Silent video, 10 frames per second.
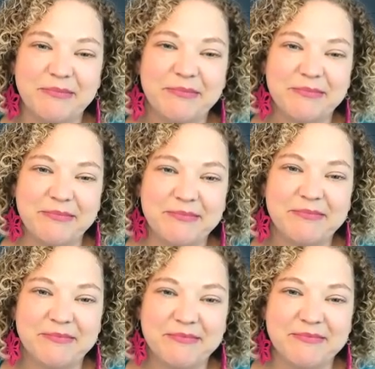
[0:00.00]

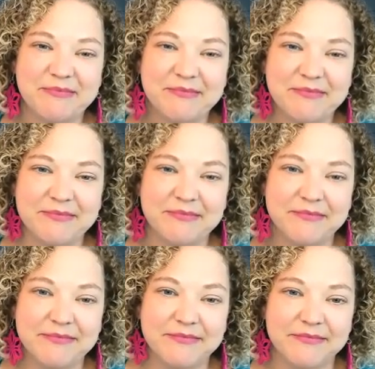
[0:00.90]

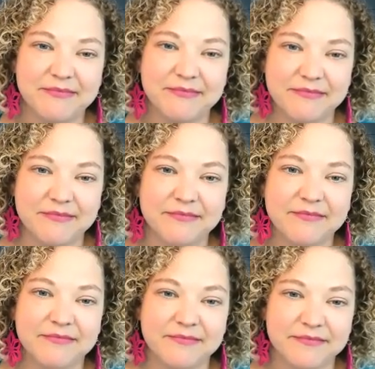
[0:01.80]

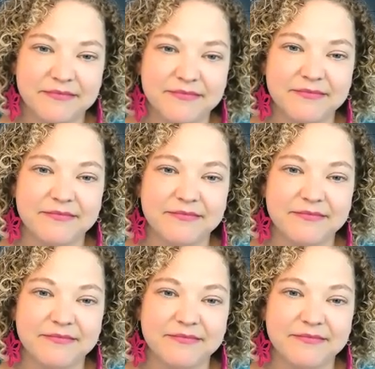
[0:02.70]
(not speaking)